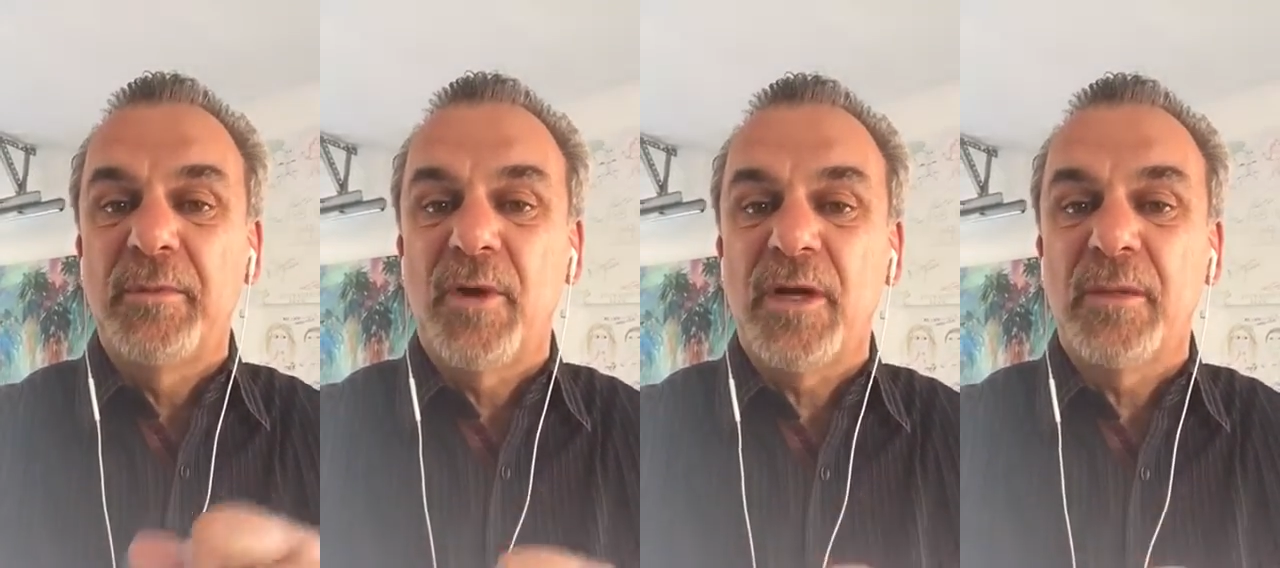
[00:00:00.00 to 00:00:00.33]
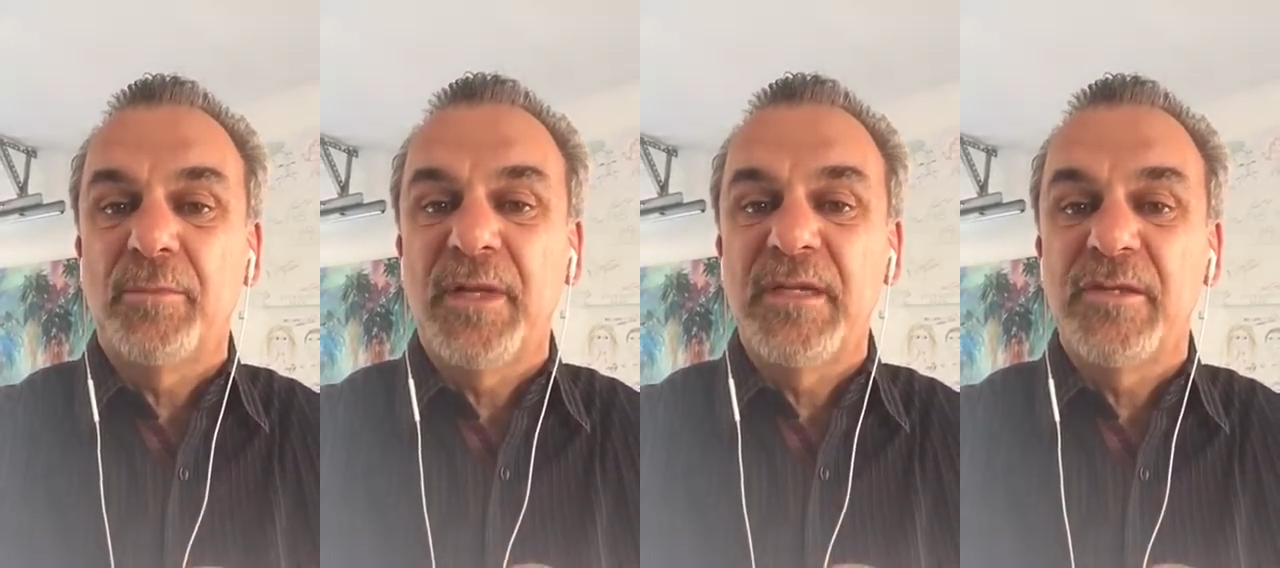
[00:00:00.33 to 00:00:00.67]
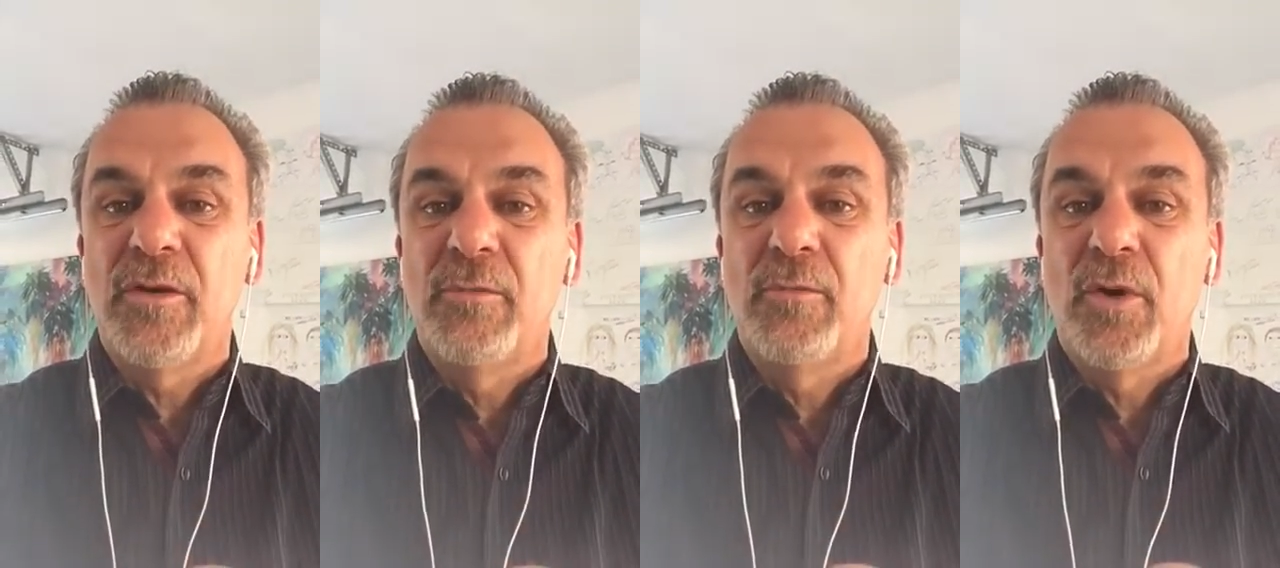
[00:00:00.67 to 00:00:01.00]
at Marketplace
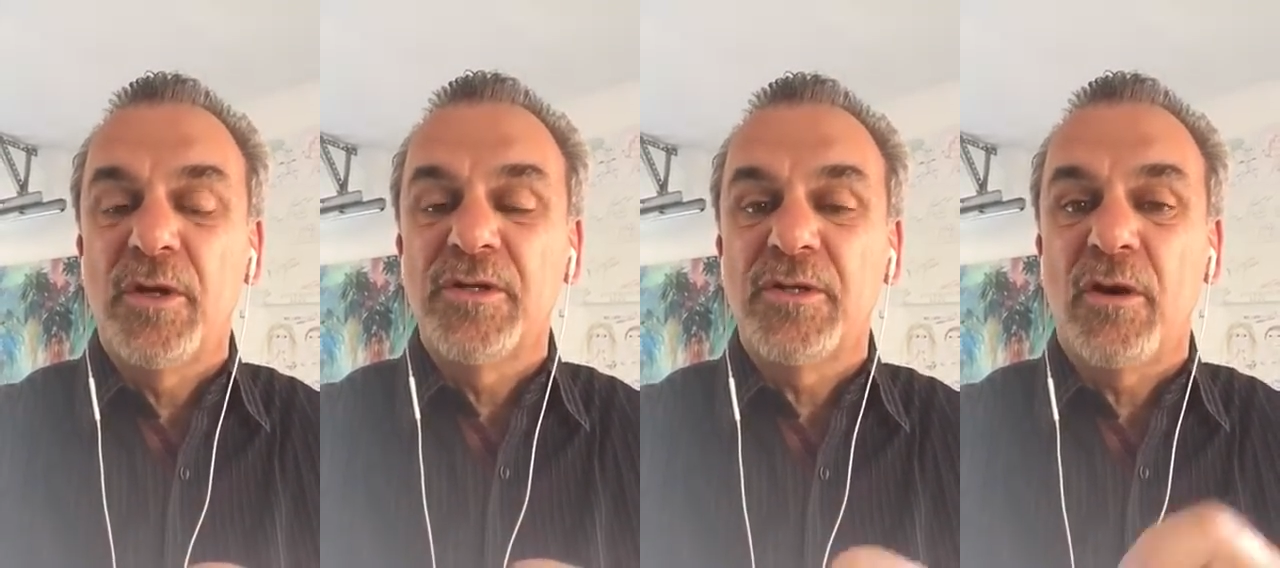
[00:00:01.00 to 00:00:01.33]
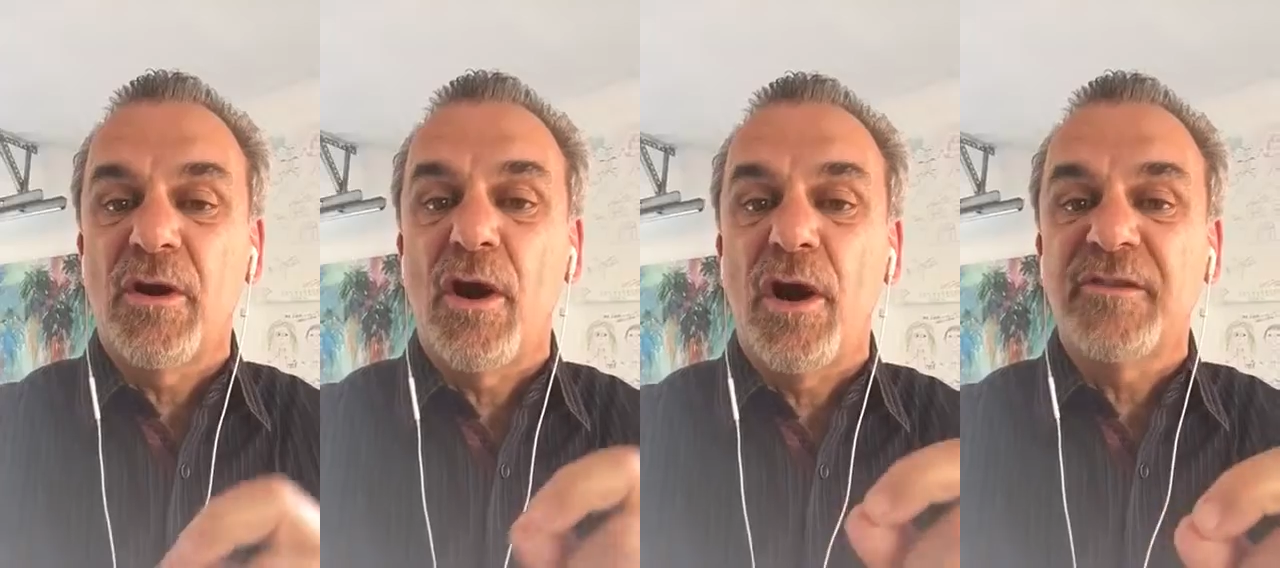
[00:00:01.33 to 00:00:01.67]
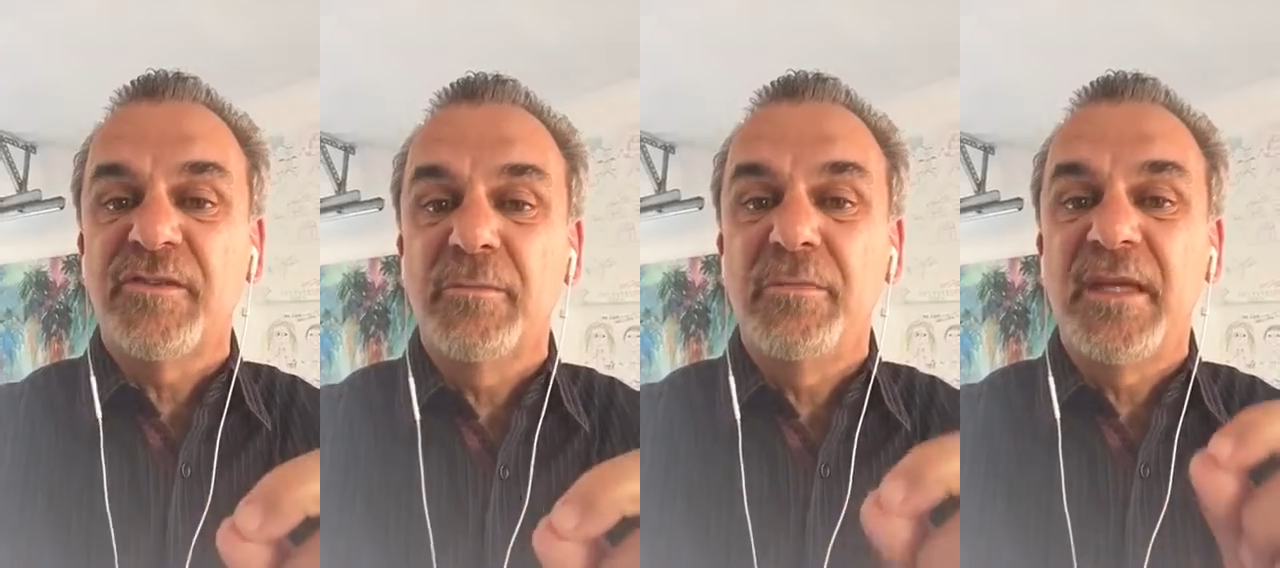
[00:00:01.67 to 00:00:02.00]
Home Mortgage are
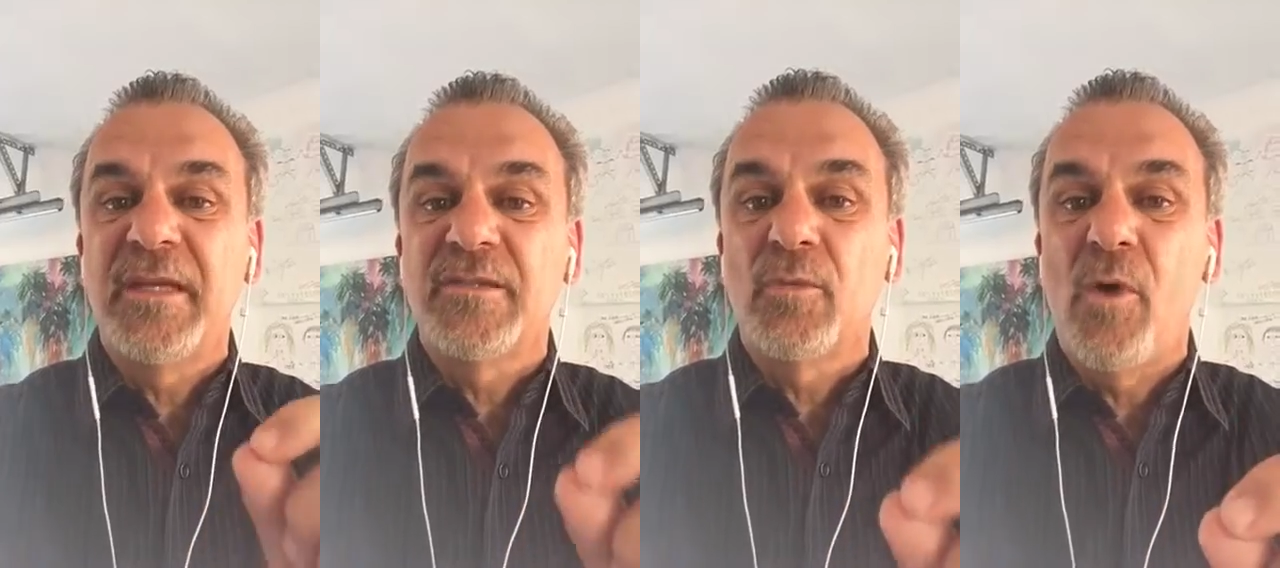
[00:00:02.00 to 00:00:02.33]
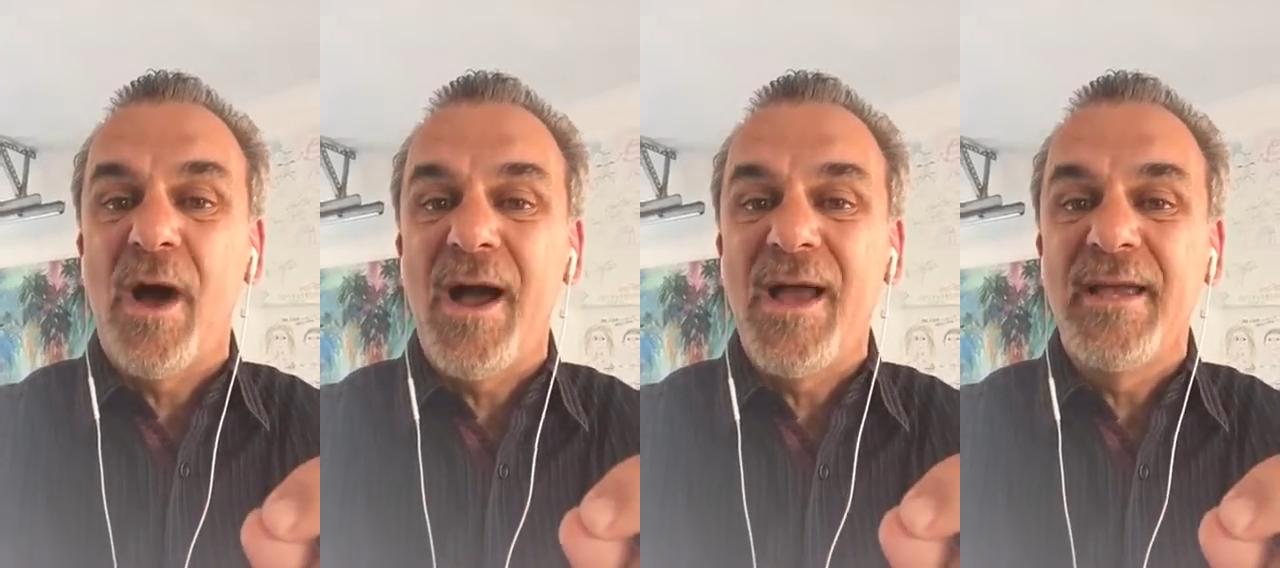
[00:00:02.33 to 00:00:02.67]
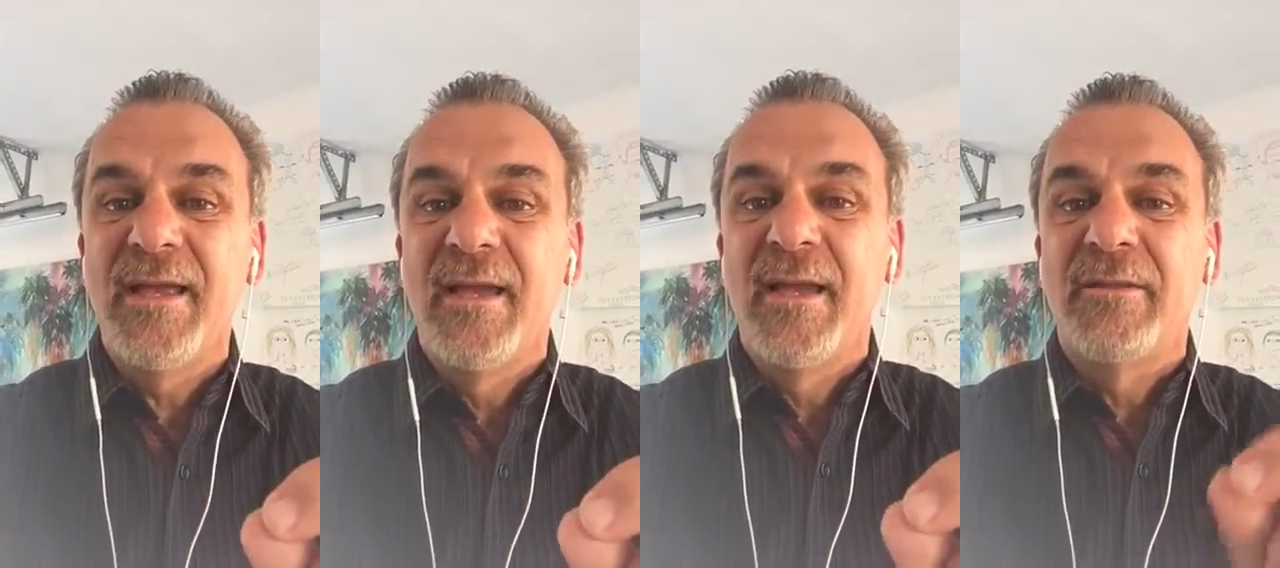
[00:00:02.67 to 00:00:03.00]
awesome because why?